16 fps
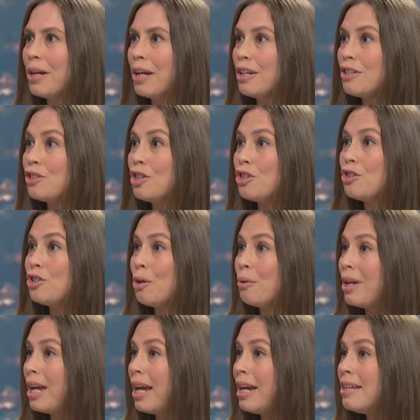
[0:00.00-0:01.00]
us to
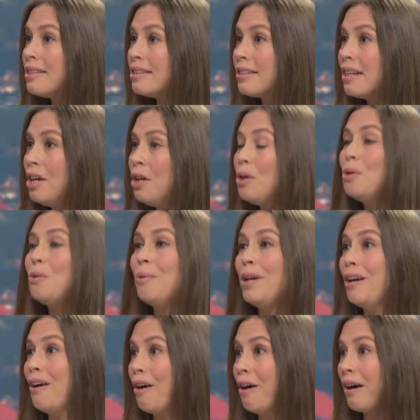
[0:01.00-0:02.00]
showcase who
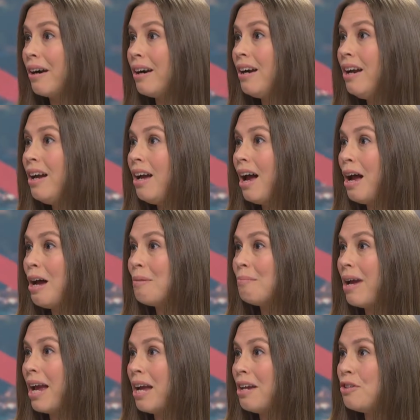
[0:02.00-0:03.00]
we are,
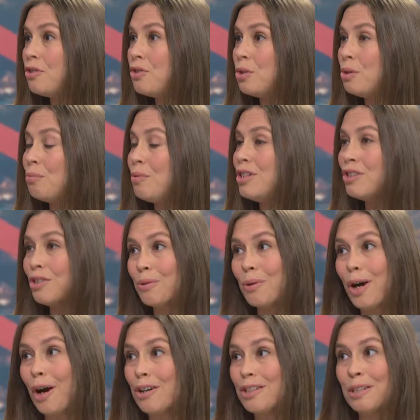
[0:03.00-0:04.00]
and to reach into
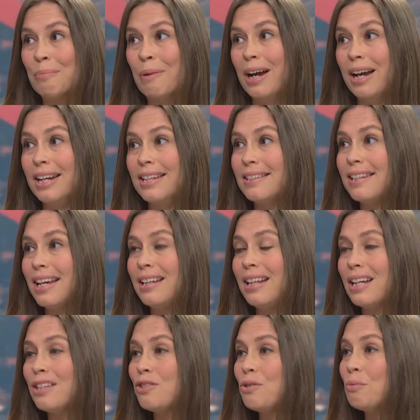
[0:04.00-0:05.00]
our hearts and minds. And
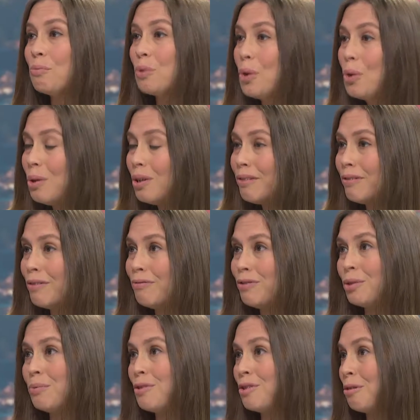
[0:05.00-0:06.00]
that's the role of
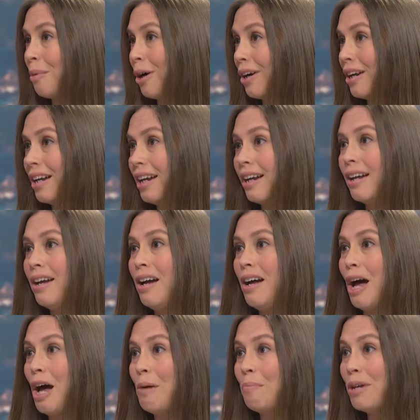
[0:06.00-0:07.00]
influencer marketing.
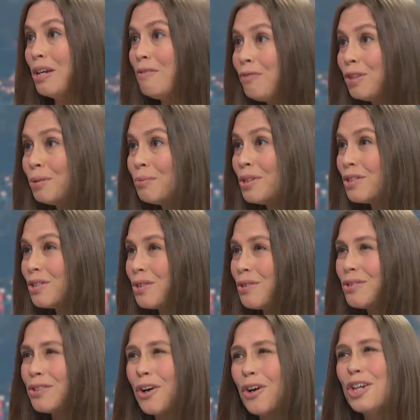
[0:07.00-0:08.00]

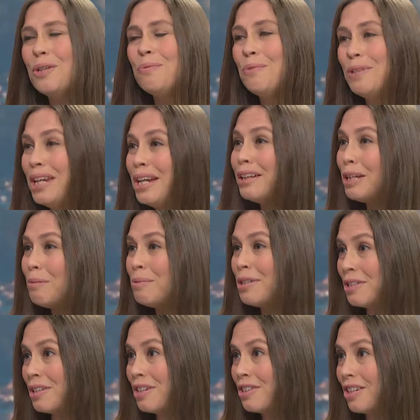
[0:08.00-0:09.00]
Influencers are uniquely
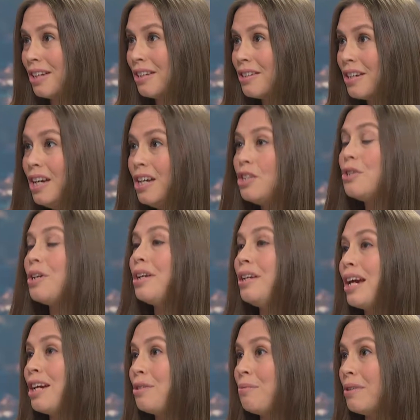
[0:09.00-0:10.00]
positioned to
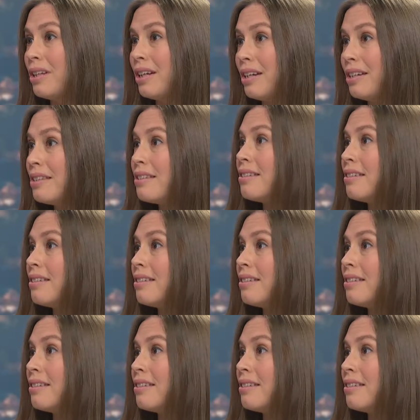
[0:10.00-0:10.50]
connect with us.